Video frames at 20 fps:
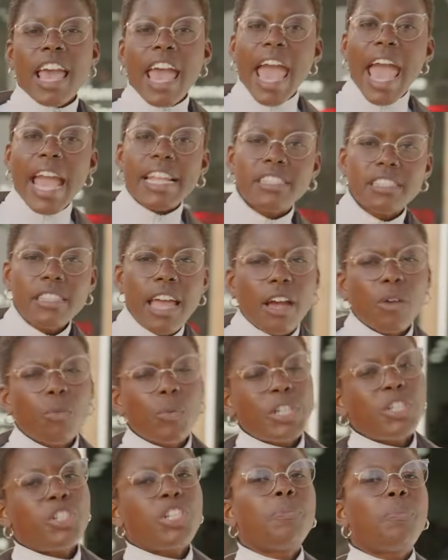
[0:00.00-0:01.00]
It's that we
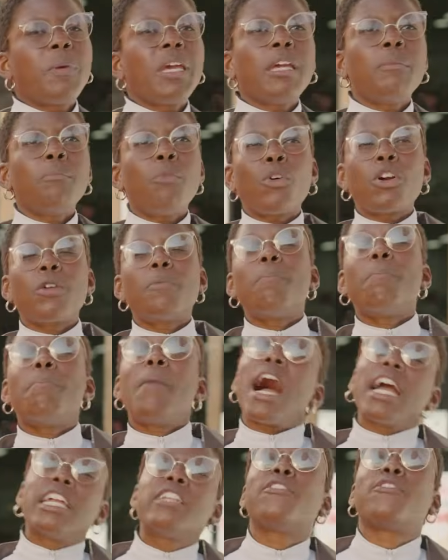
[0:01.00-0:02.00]
should be more
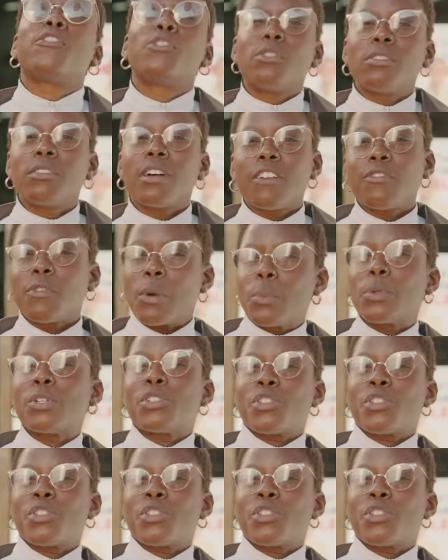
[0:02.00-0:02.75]
mindful of what we're